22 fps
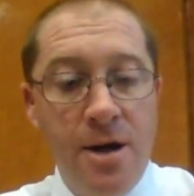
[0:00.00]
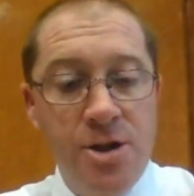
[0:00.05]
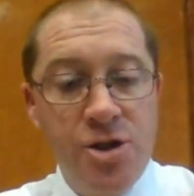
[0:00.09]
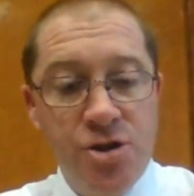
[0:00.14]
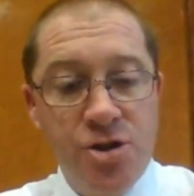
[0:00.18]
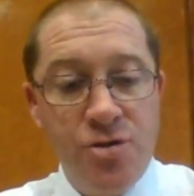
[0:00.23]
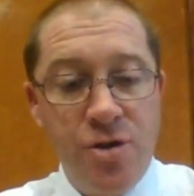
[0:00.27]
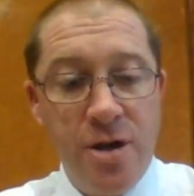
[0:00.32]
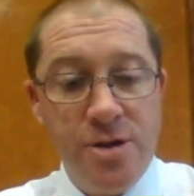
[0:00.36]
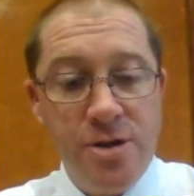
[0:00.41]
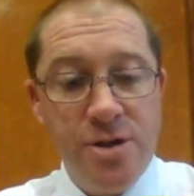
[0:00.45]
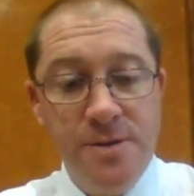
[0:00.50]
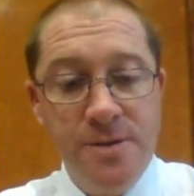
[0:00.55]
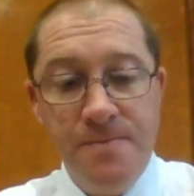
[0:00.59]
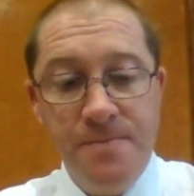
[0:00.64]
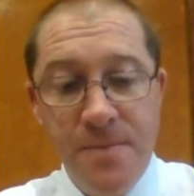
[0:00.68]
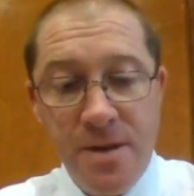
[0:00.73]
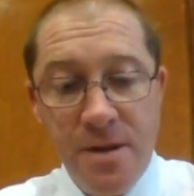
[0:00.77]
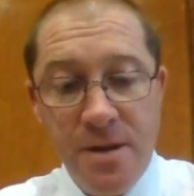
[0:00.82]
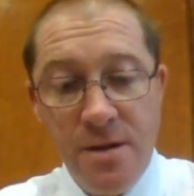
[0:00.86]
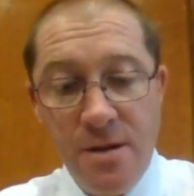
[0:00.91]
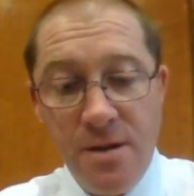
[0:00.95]
I shrugged.
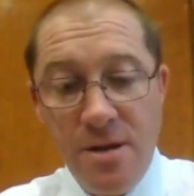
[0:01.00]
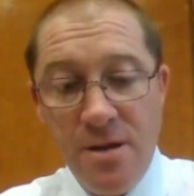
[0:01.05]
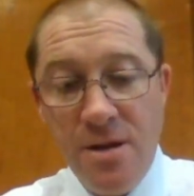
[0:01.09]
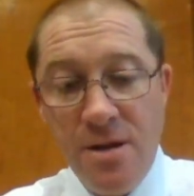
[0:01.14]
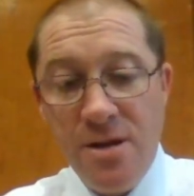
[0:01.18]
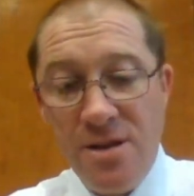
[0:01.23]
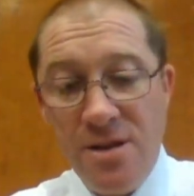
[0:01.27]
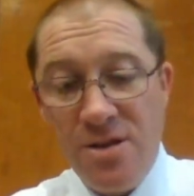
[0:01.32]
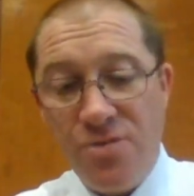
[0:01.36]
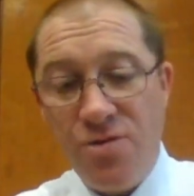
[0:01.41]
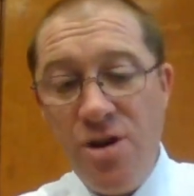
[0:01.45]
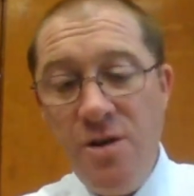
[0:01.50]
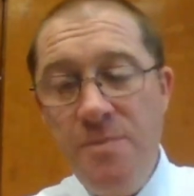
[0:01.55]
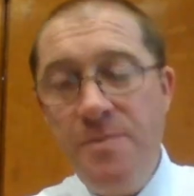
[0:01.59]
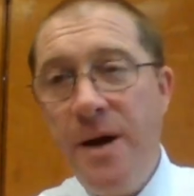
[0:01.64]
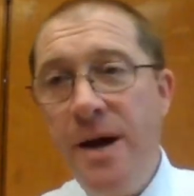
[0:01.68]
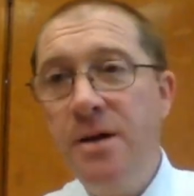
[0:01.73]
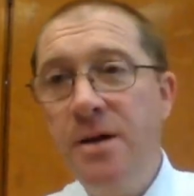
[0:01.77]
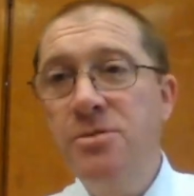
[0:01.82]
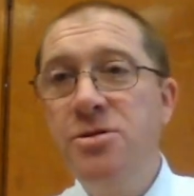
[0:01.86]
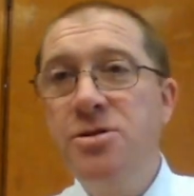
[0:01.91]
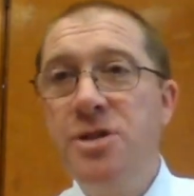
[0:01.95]

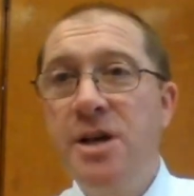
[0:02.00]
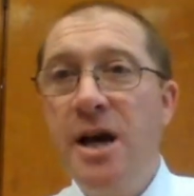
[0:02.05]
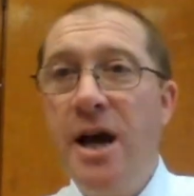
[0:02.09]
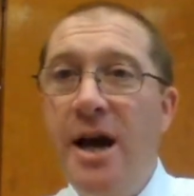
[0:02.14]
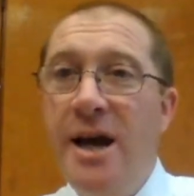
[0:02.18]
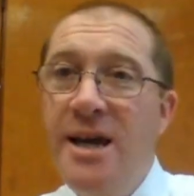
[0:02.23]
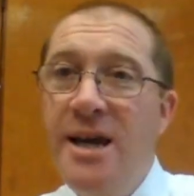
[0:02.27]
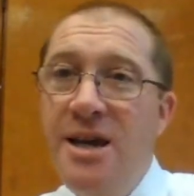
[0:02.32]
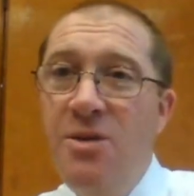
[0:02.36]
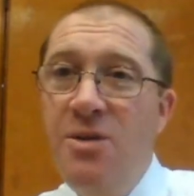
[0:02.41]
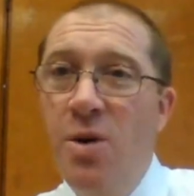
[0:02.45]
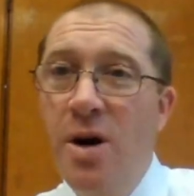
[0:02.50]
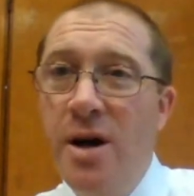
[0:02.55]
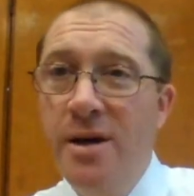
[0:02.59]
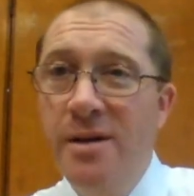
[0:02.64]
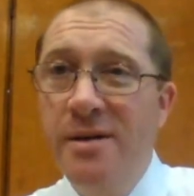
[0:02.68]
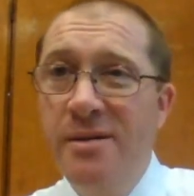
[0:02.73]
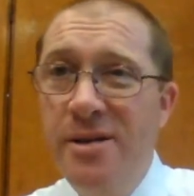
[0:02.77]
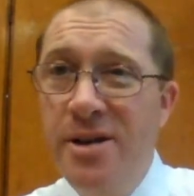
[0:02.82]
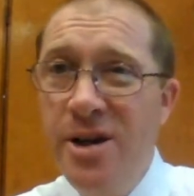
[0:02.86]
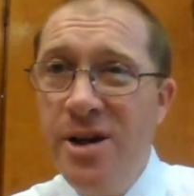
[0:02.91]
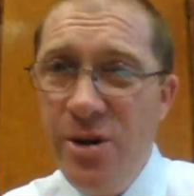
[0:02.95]

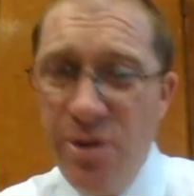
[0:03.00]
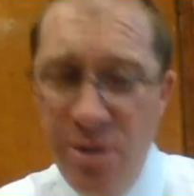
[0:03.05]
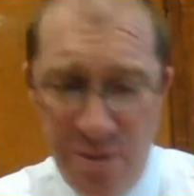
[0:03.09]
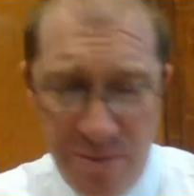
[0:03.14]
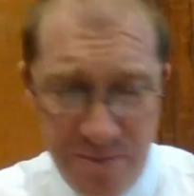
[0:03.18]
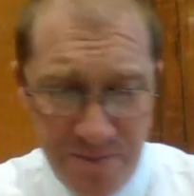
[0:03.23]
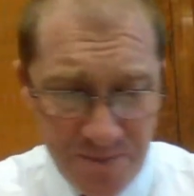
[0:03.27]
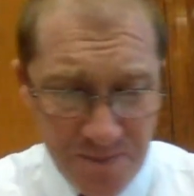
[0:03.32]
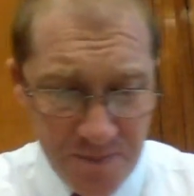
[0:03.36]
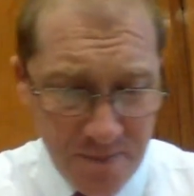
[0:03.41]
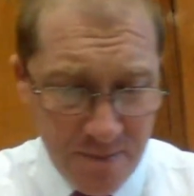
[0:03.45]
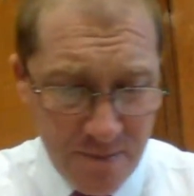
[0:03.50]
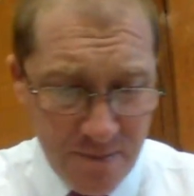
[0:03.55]
£3.81. You?